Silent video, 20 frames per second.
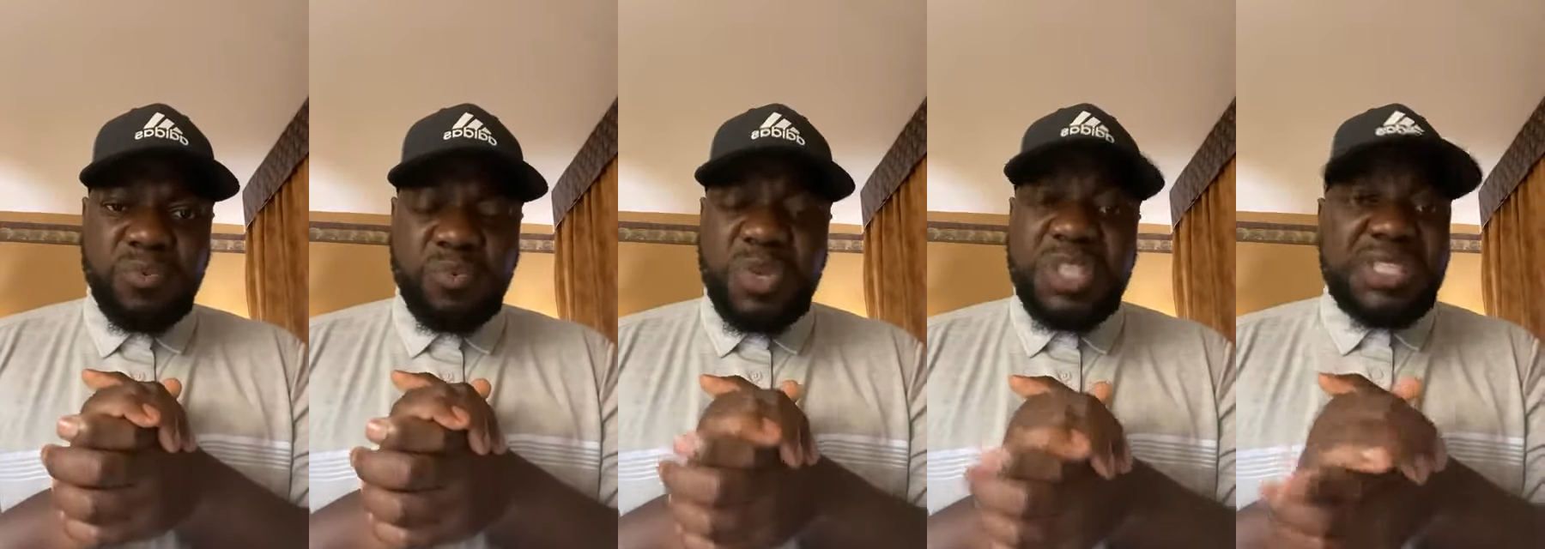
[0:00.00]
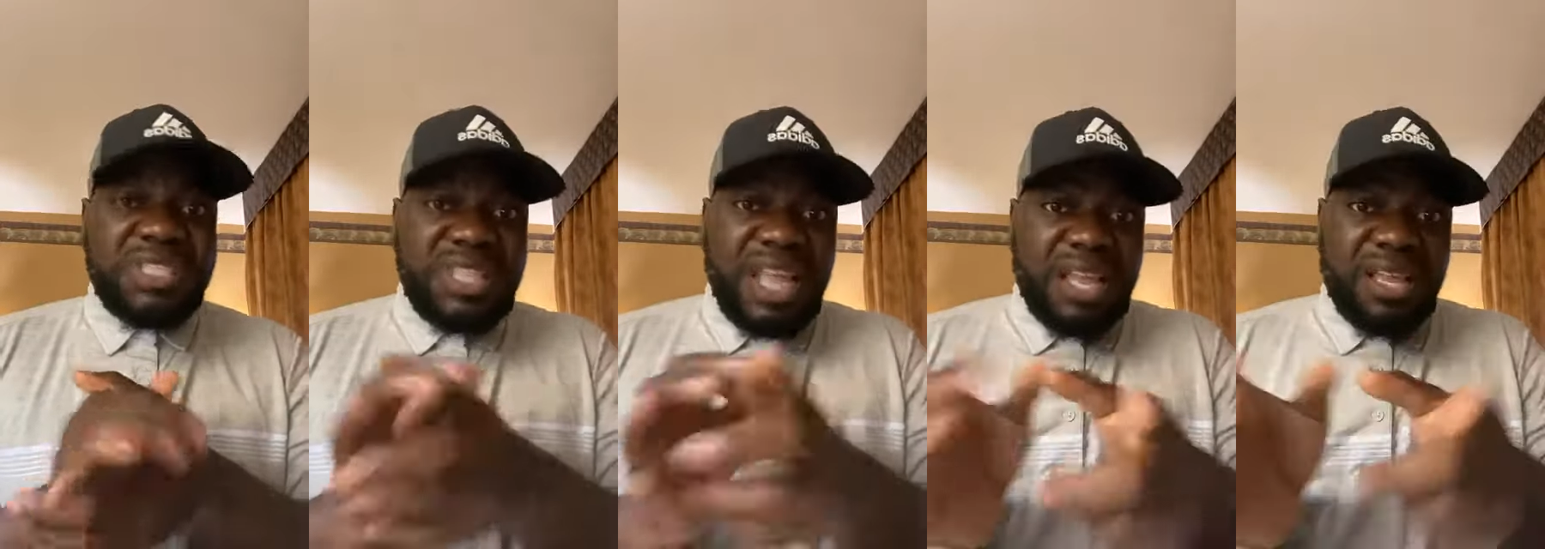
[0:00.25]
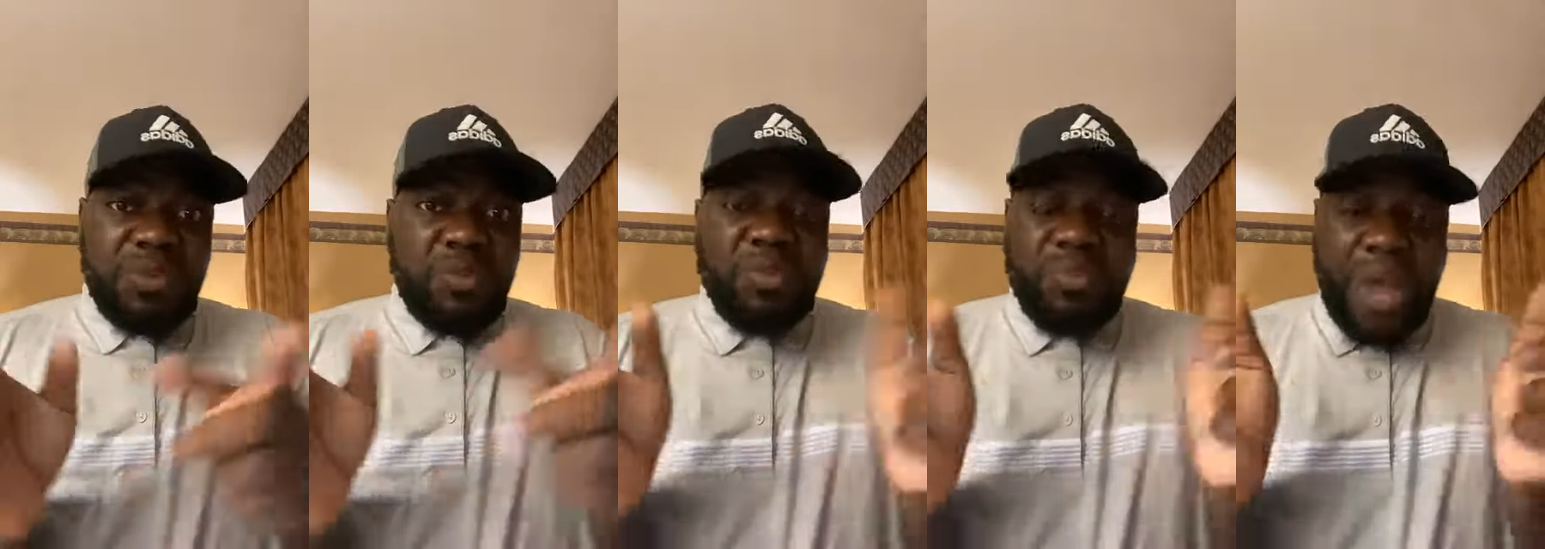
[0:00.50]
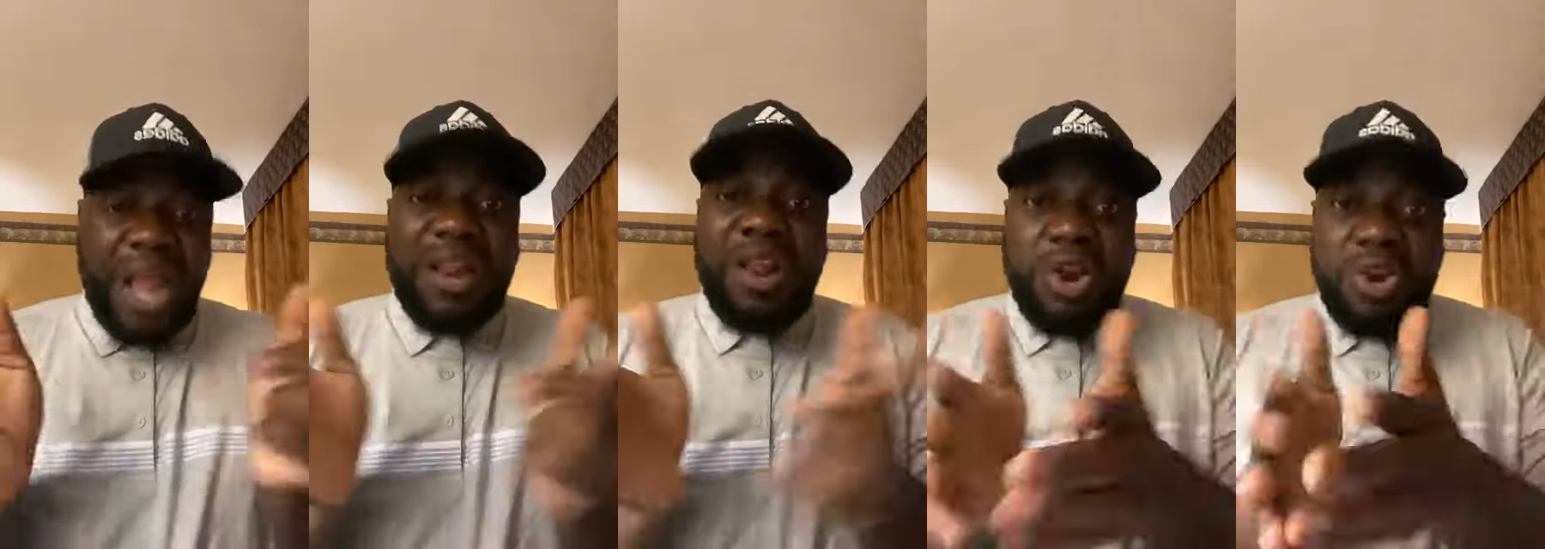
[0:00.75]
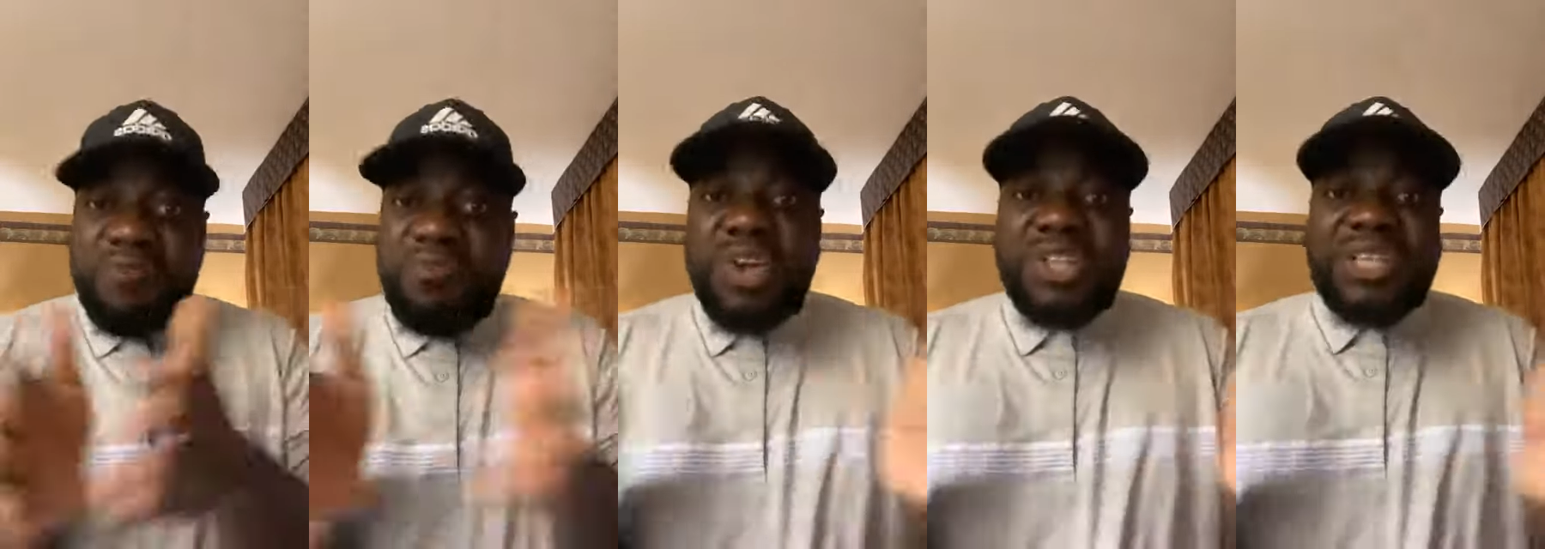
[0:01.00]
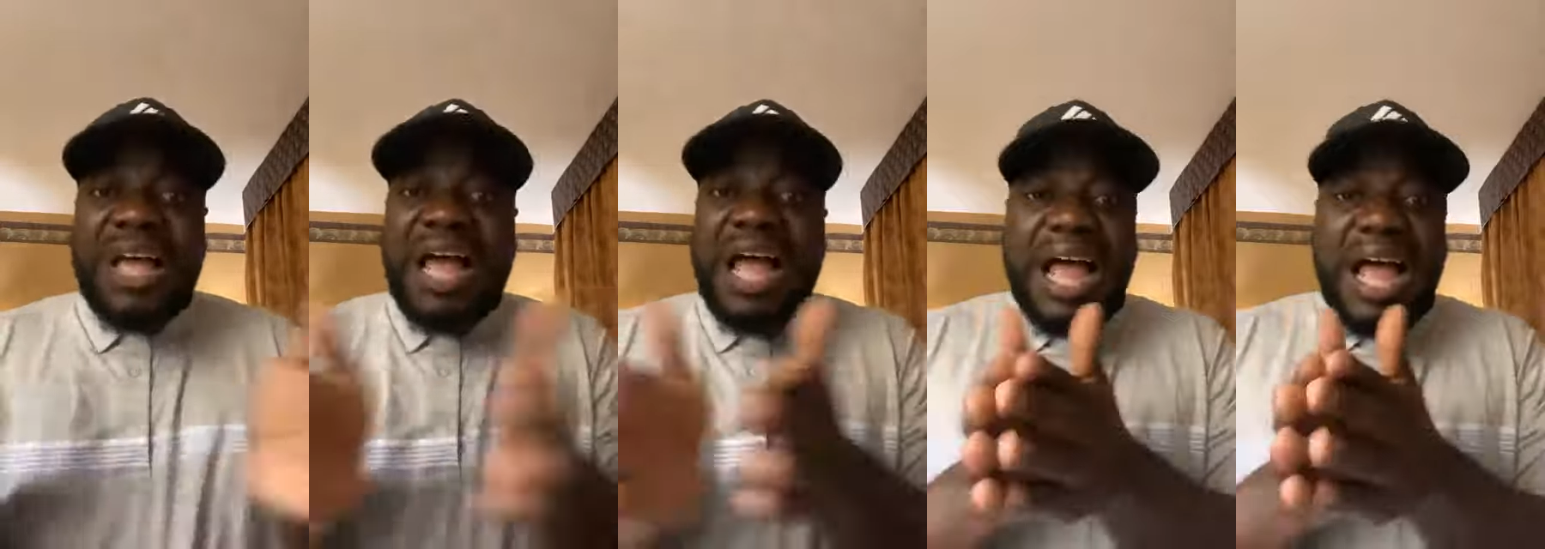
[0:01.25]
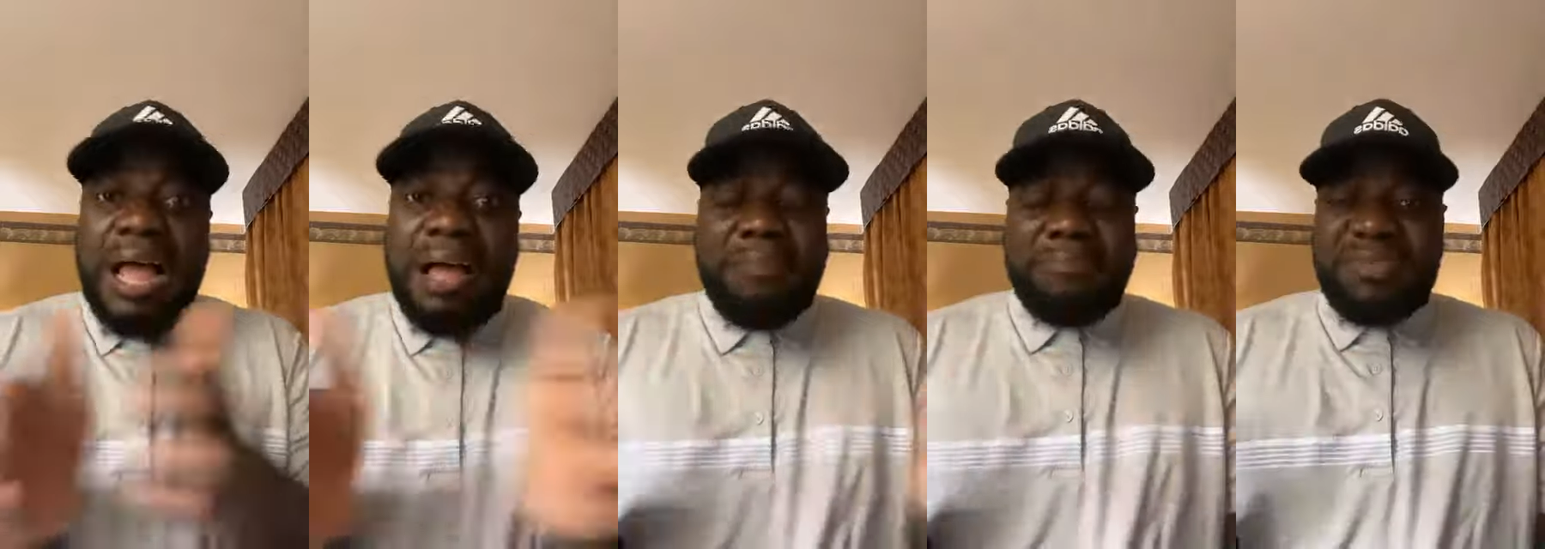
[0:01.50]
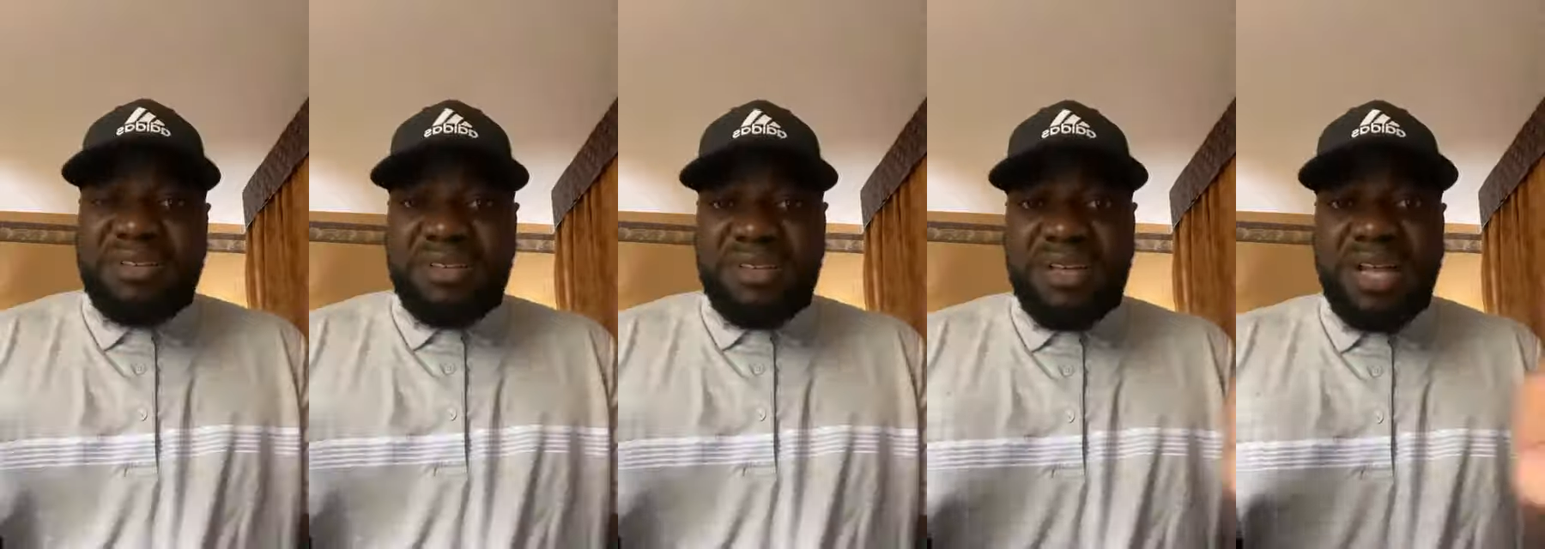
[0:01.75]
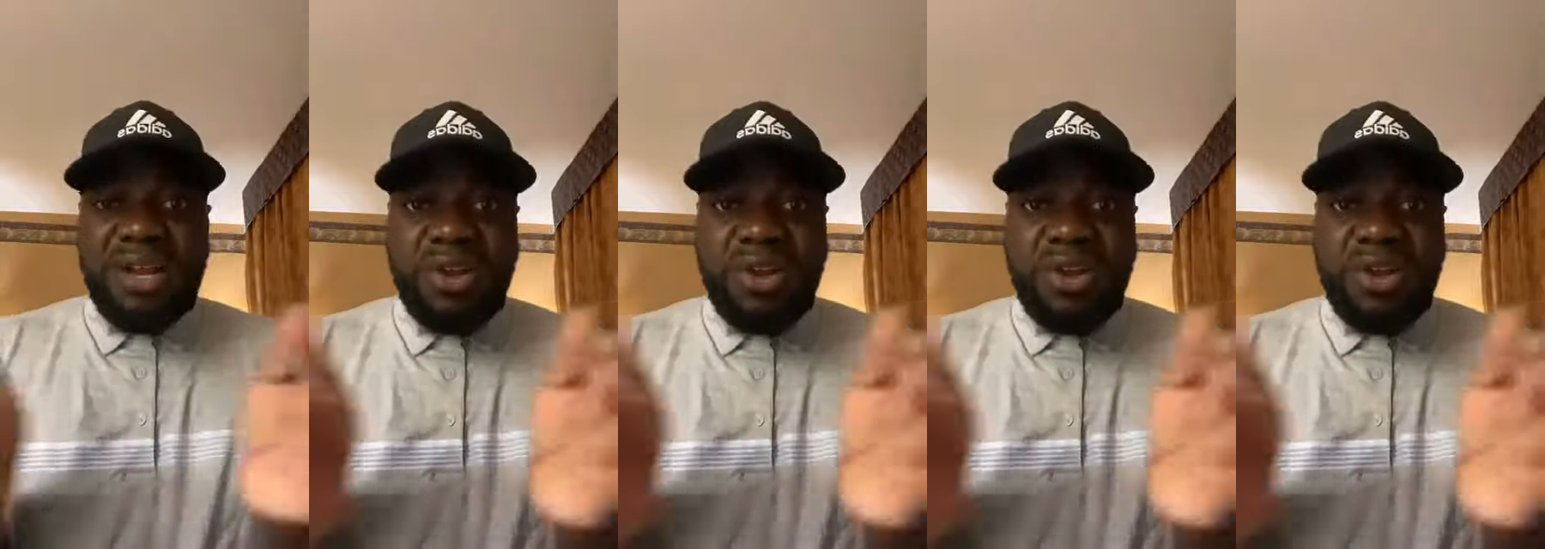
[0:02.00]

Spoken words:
We take, a lot of us are armed.